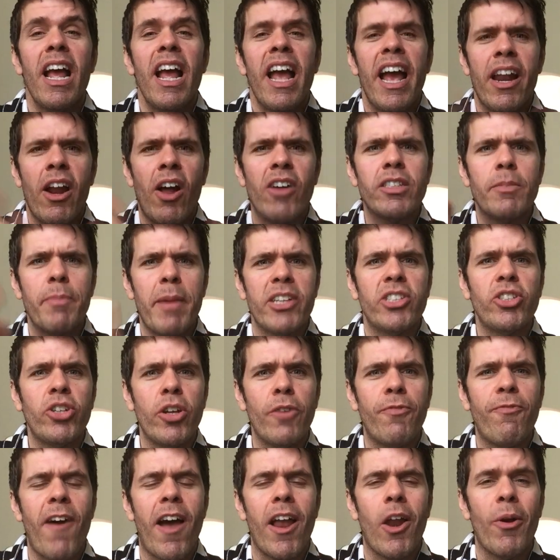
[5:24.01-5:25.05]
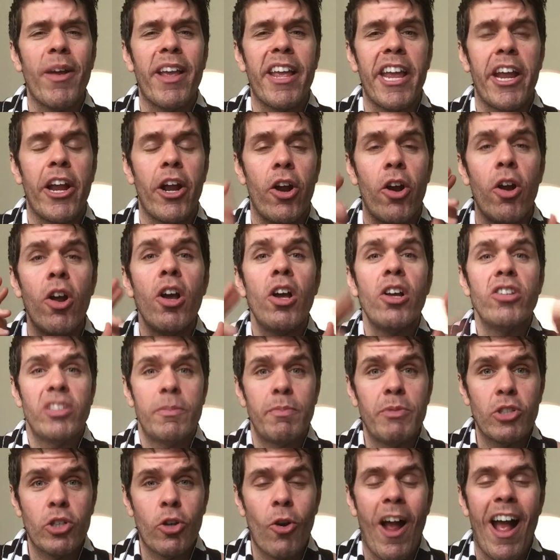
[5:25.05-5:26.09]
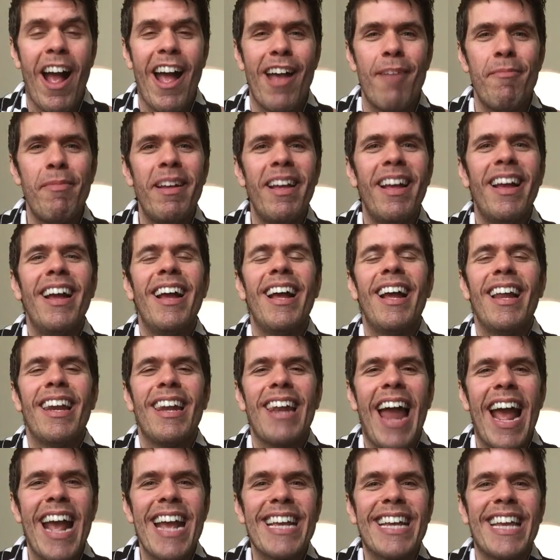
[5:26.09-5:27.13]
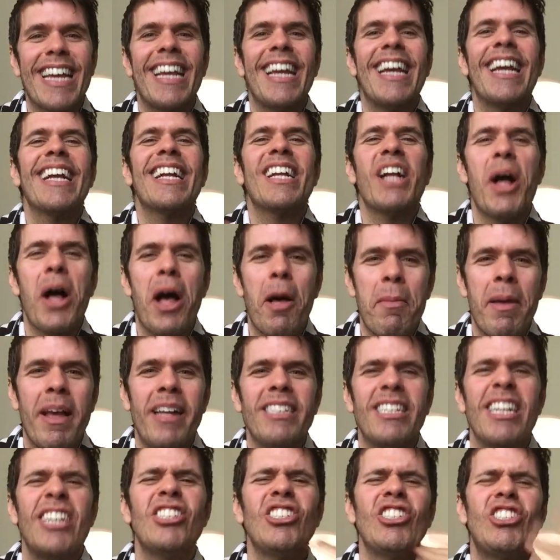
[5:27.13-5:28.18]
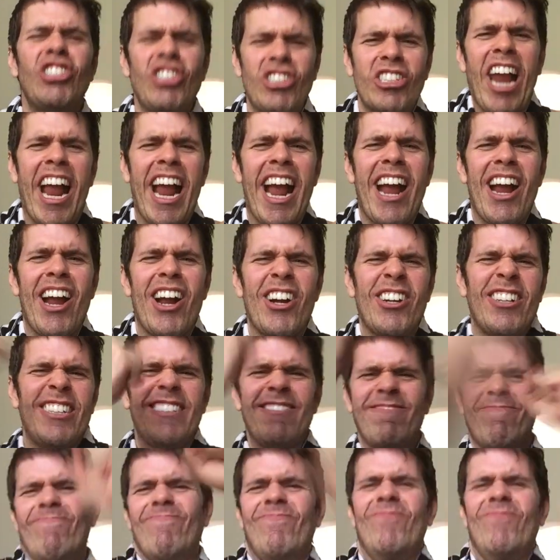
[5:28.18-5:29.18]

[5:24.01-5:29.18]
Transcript: And also make sure you follow here, subscribe, like, comment, share.